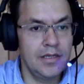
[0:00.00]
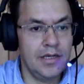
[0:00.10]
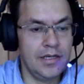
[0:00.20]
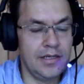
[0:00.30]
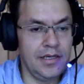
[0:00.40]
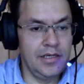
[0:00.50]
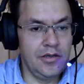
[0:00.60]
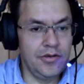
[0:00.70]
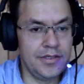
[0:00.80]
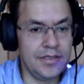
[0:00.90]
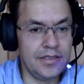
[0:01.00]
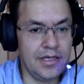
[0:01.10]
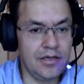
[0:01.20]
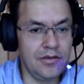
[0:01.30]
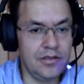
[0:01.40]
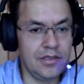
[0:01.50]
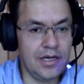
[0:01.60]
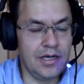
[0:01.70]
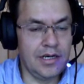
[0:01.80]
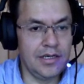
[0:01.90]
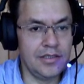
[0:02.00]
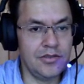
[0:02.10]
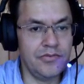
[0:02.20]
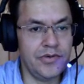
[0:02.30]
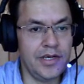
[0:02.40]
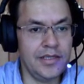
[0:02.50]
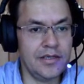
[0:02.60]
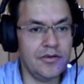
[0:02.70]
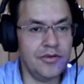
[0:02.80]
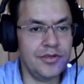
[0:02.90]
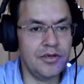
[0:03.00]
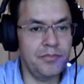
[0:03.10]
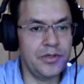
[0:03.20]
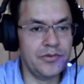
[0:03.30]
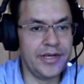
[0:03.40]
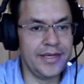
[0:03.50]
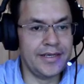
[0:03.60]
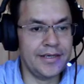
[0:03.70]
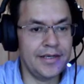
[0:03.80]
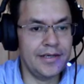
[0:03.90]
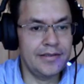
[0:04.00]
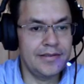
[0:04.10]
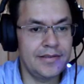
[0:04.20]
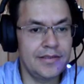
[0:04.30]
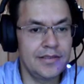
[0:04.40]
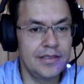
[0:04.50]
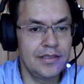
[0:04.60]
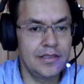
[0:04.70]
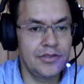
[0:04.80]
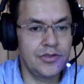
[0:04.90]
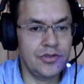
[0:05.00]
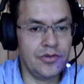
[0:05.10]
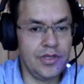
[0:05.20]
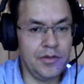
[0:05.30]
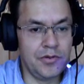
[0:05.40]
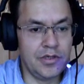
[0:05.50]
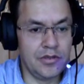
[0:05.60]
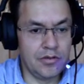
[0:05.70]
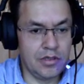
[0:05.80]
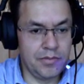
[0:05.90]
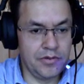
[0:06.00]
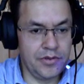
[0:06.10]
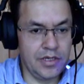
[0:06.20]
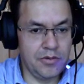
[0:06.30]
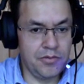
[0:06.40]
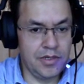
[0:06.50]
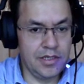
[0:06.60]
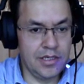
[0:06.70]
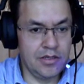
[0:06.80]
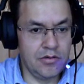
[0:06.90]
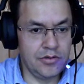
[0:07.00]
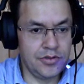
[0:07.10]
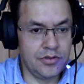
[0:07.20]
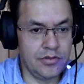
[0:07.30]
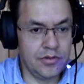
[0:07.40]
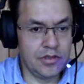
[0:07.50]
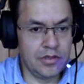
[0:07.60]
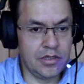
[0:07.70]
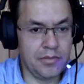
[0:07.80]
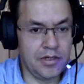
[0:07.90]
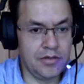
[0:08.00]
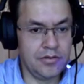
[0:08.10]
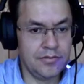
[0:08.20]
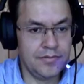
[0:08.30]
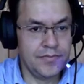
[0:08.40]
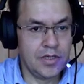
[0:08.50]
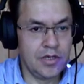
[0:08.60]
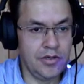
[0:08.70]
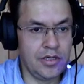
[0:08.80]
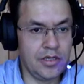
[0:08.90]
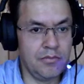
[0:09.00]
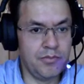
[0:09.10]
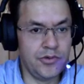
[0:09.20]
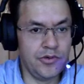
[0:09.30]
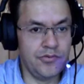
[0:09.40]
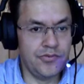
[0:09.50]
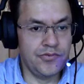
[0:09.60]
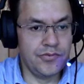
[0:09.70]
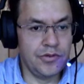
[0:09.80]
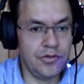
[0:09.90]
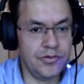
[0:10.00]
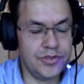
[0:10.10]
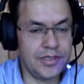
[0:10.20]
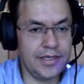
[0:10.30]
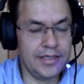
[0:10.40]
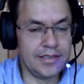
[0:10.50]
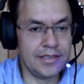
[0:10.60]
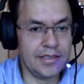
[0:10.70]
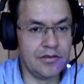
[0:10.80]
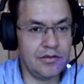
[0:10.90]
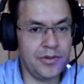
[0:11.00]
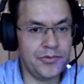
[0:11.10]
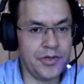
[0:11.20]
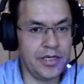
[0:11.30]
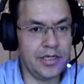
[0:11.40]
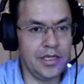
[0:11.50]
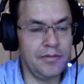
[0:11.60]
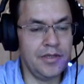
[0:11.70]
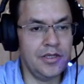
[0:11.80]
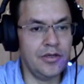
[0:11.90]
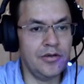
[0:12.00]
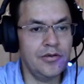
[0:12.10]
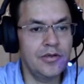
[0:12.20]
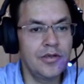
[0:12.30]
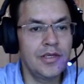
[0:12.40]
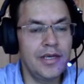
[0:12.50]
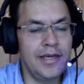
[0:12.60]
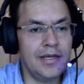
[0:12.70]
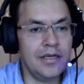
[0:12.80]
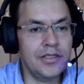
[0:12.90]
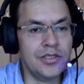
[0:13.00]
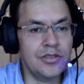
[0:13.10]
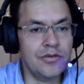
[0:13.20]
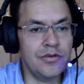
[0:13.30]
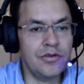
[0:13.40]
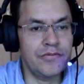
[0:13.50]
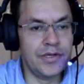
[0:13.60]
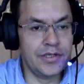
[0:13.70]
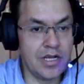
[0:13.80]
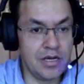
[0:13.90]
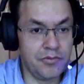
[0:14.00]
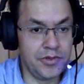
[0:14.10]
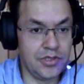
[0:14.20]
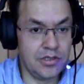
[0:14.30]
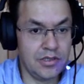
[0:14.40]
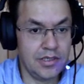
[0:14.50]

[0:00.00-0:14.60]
and I notice how hard it is to find a good copywriter. So today we're going to talk about that one, and also we're going to talk about how you can improve your skills as a copywriter even though English is not your first language,